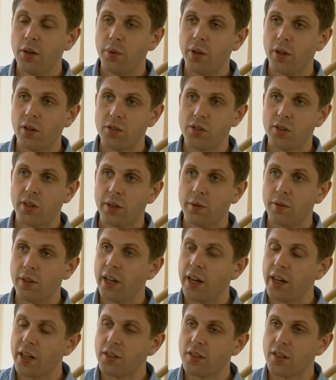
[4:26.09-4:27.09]
We also can
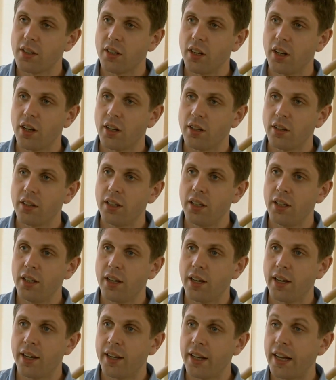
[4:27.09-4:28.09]
relax on, on
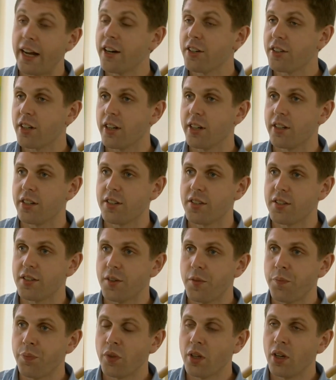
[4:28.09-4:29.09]
the uh, air tightness.